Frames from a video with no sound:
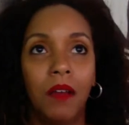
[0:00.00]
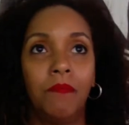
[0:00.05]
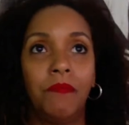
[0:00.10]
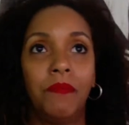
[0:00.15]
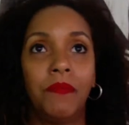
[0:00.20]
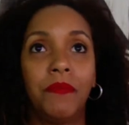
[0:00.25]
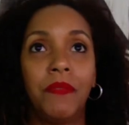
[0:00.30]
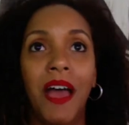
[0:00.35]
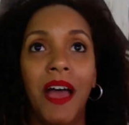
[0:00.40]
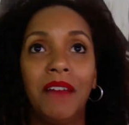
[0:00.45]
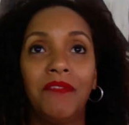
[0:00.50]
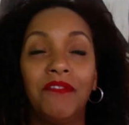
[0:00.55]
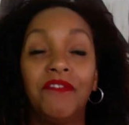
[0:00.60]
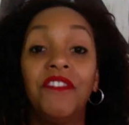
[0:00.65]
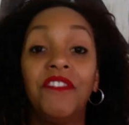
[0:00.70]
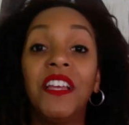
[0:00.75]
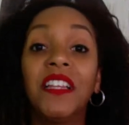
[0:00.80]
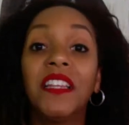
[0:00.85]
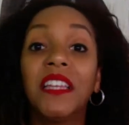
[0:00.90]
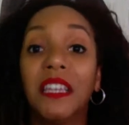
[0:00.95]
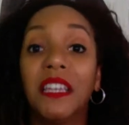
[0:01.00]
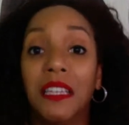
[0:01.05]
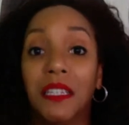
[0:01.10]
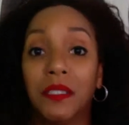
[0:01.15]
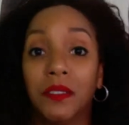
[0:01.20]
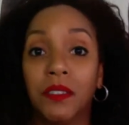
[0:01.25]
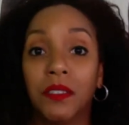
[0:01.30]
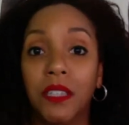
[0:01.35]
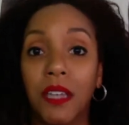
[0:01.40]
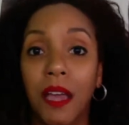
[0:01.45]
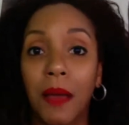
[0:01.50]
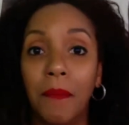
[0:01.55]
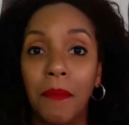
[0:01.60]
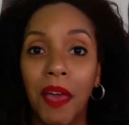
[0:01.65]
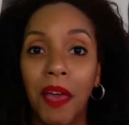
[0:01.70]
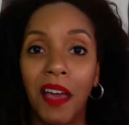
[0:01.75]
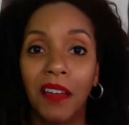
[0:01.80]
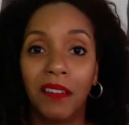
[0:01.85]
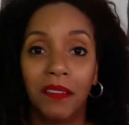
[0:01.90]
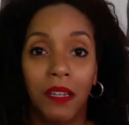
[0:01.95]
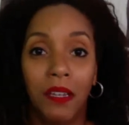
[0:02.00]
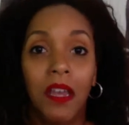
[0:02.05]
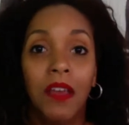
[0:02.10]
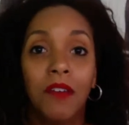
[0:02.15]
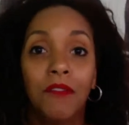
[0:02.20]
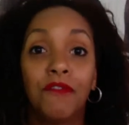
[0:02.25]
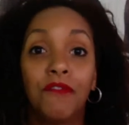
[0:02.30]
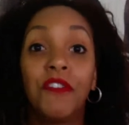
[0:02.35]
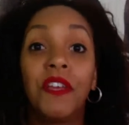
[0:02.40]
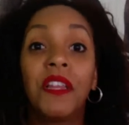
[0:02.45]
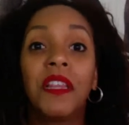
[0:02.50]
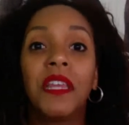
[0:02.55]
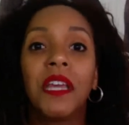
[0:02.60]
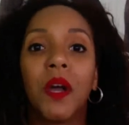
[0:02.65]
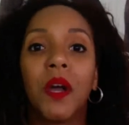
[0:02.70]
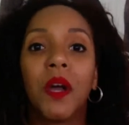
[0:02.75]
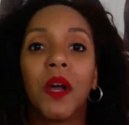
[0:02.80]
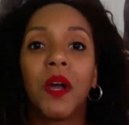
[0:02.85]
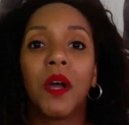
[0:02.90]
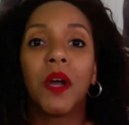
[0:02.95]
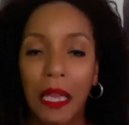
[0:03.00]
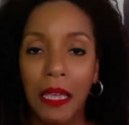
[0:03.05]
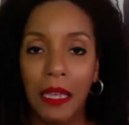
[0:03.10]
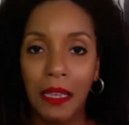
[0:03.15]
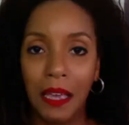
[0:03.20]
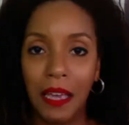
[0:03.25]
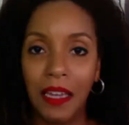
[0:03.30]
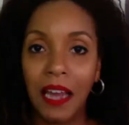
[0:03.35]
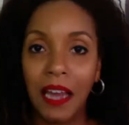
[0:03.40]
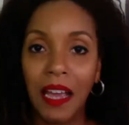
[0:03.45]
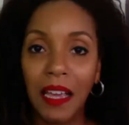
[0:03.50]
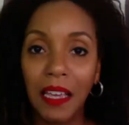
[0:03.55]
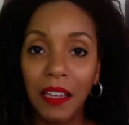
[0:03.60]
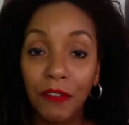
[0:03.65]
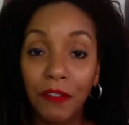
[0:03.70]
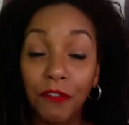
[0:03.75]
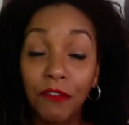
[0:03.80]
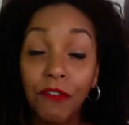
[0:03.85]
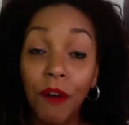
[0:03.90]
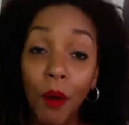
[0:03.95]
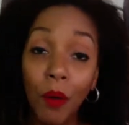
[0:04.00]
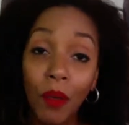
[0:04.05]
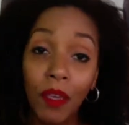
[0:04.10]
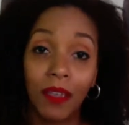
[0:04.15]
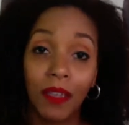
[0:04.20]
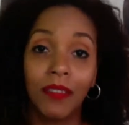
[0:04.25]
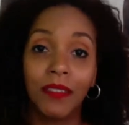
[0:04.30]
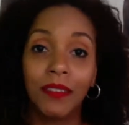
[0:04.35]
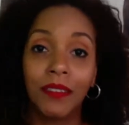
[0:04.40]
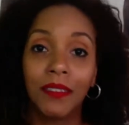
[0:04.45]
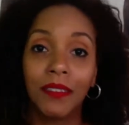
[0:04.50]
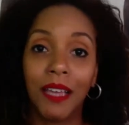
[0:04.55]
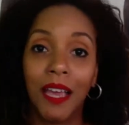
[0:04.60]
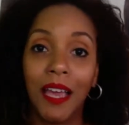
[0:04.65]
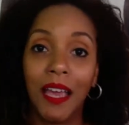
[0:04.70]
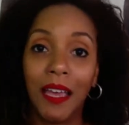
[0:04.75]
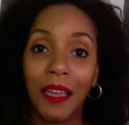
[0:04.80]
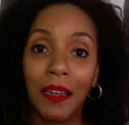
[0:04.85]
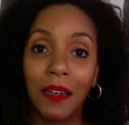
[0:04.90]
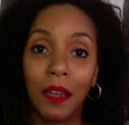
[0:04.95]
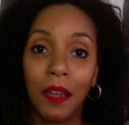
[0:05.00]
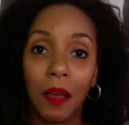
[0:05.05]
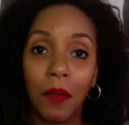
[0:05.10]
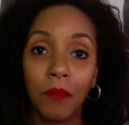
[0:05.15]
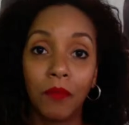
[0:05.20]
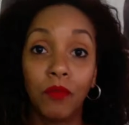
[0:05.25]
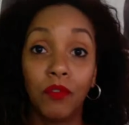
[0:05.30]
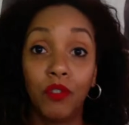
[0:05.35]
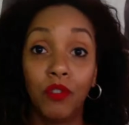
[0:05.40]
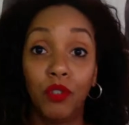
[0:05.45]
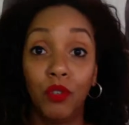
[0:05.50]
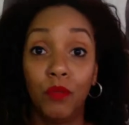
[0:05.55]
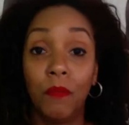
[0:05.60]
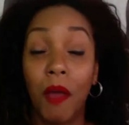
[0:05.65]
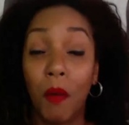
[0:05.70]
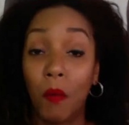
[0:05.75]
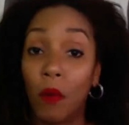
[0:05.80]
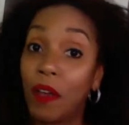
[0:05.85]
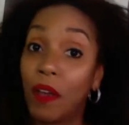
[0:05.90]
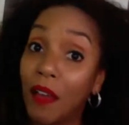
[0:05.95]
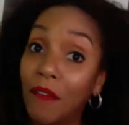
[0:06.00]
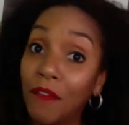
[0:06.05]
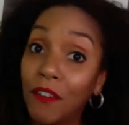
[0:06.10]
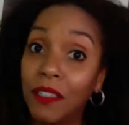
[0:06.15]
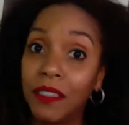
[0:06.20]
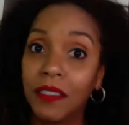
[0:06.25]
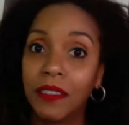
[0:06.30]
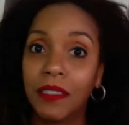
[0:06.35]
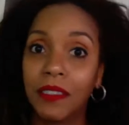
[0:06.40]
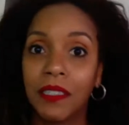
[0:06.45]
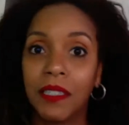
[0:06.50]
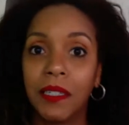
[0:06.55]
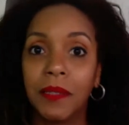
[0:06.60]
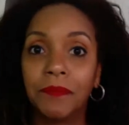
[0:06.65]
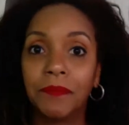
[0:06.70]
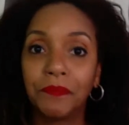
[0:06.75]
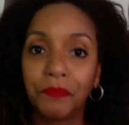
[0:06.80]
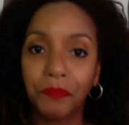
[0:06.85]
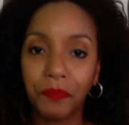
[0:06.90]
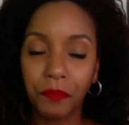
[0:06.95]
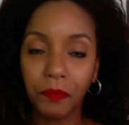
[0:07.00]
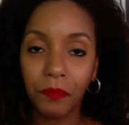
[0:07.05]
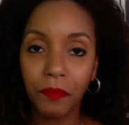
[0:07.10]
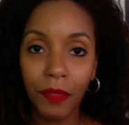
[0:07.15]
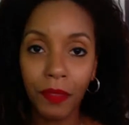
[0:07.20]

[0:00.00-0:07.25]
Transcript: not feeling guilty. I'm not feeling away, and I can focus and do my work effortlessly.